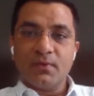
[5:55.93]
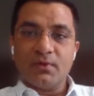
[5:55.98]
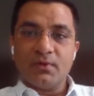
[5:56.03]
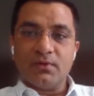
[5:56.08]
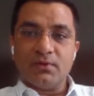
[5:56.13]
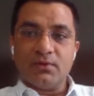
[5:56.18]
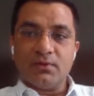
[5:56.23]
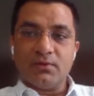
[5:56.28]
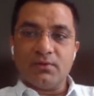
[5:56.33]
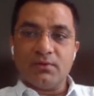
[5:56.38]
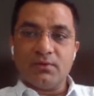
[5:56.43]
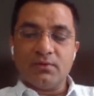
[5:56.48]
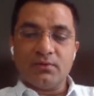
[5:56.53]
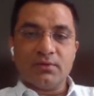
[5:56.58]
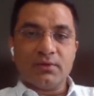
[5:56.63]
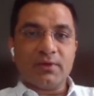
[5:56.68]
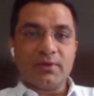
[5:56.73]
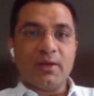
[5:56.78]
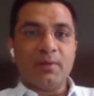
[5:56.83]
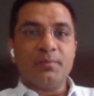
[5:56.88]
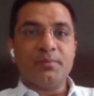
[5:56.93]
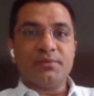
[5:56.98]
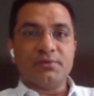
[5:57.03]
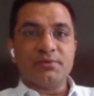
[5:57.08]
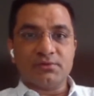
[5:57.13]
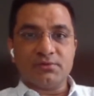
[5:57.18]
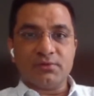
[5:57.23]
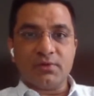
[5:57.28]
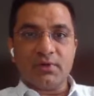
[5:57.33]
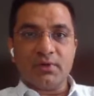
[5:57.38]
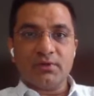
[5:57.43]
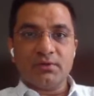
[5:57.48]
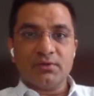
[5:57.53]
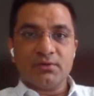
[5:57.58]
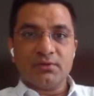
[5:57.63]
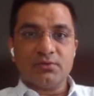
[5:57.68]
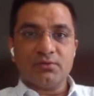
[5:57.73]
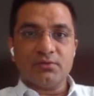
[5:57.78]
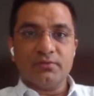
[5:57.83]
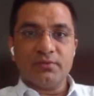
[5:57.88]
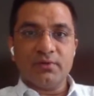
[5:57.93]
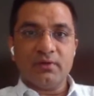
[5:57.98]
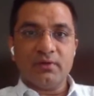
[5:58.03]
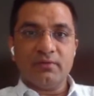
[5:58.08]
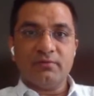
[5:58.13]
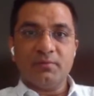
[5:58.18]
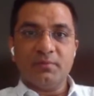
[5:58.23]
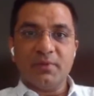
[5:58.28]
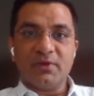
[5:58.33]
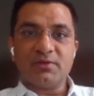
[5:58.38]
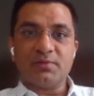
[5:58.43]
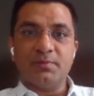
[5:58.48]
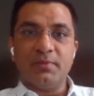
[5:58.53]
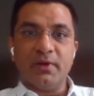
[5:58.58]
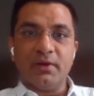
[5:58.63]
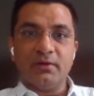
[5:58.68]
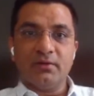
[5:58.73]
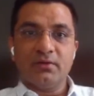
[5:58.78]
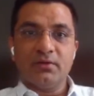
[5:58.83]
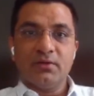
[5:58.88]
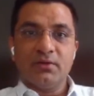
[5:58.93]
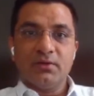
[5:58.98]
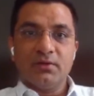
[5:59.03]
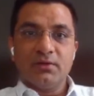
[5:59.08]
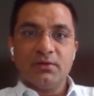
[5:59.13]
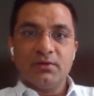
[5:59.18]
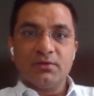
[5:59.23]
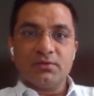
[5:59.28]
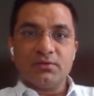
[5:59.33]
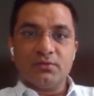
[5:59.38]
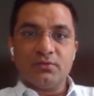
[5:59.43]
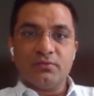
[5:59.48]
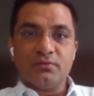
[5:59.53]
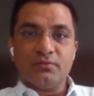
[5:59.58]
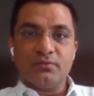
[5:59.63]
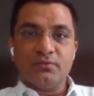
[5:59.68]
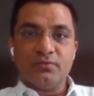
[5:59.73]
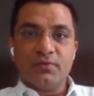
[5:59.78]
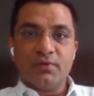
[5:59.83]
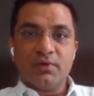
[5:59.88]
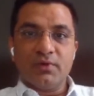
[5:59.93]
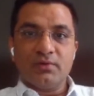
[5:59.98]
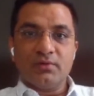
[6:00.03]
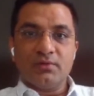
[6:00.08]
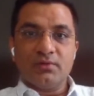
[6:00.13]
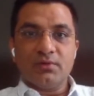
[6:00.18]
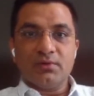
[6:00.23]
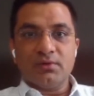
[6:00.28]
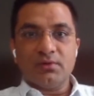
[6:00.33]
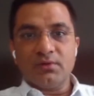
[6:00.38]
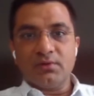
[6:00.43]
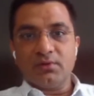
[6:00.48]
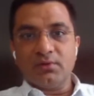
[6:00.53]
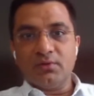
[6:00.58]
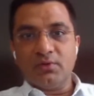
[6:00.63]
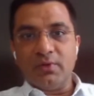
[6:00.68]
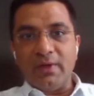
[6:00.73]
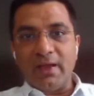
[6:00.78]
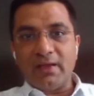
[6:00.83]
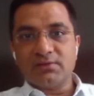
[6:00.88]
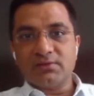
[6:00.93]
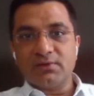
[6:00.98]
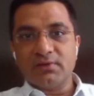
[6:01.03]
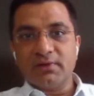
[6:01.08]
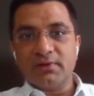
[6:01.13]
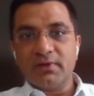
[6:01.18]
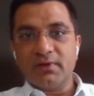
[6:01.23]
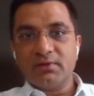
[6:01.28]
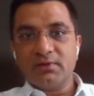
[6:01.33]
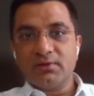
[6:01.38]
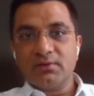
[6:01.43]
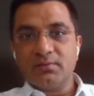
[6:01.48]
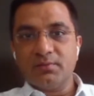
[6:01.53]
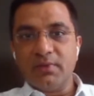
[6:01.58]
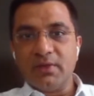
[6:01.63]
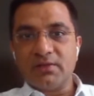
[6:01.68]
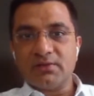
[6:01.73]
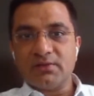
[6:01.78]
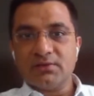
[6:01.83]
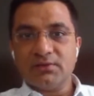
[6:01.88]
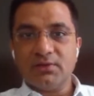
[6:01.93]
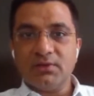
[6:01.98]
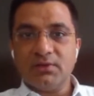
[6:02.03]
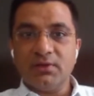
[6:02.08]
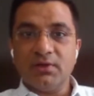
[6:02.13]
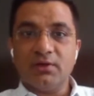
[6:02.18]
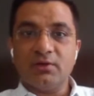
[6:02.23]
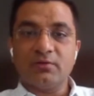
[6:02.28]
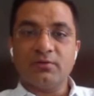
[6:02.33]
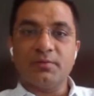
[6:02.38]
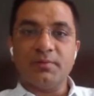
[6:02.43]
the campuses, right? So we have a mixed blend. So we accelerate based on the need of the